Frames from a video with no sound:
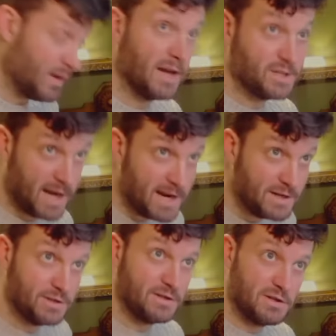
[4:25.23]
I
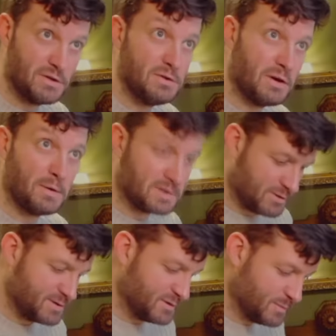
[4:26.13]
changed the Do You Know It's
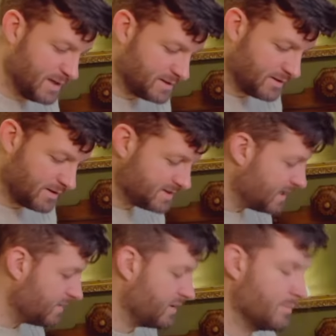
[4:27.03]
Christmas bit, so
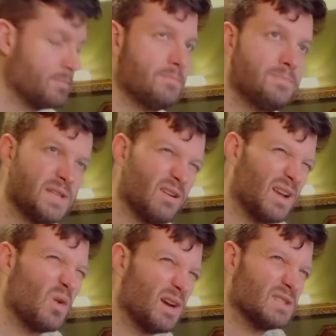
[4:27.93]
instead of it
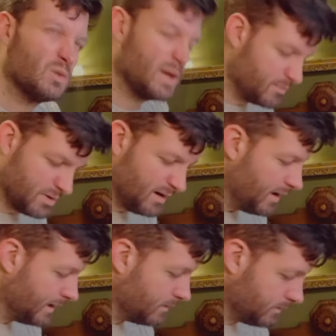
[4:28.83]
sounding quite sweet and
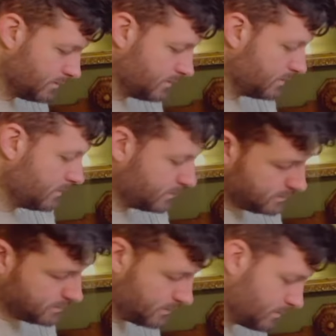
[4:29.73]
polite,
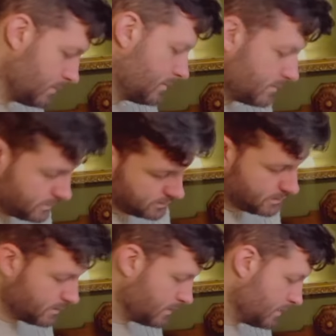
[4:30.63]

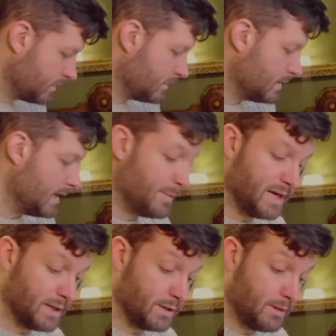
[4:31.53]
I
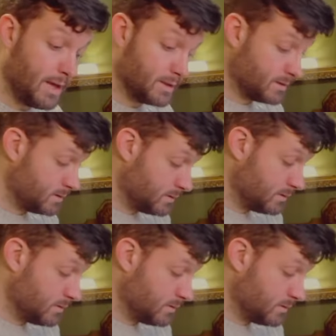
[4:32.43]
made it do this.